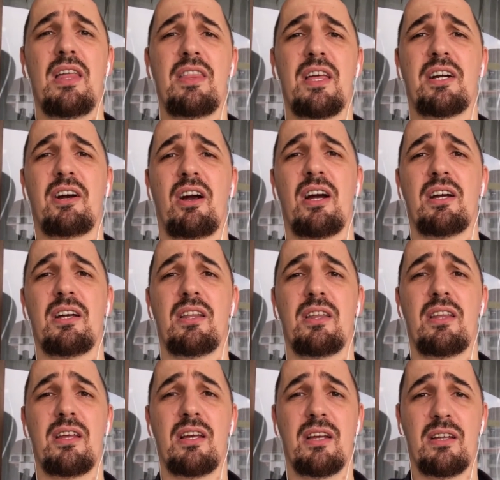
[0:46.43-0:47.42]
the
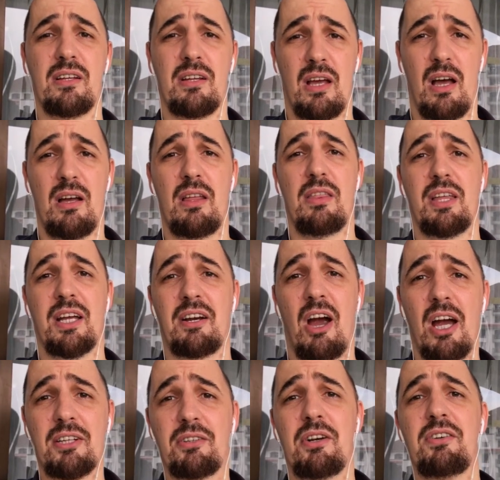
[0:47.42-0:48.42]

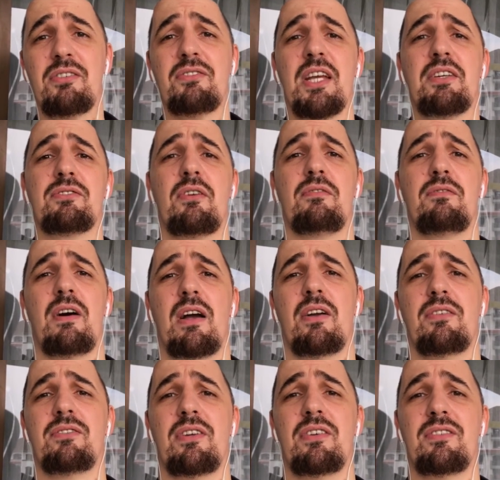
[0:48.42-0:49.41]
characteristics of
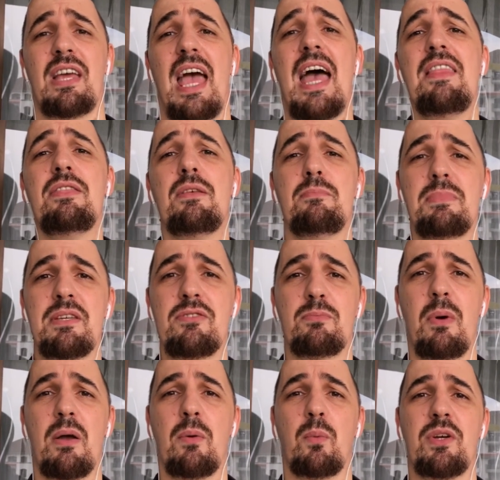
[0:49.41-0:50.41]
viruses and the
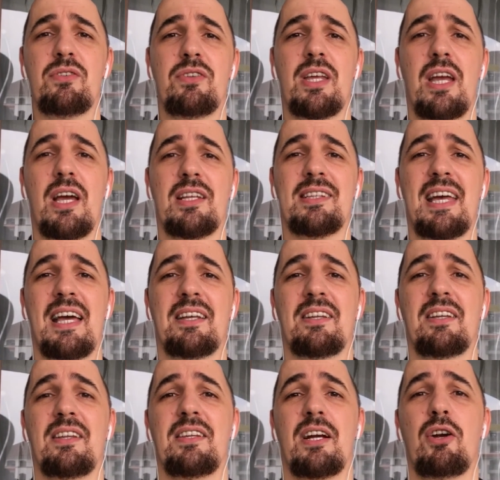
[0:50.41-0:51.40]
means by which they
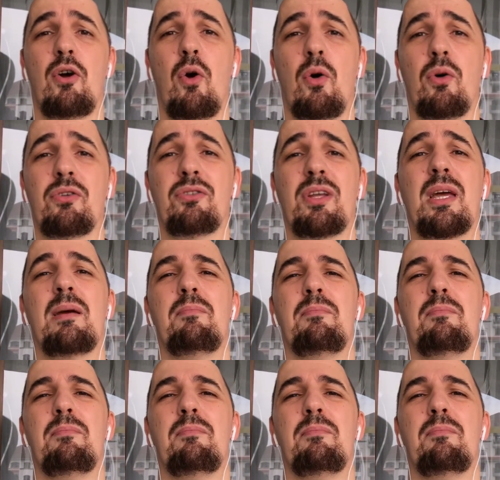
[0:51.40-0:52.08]
attack their host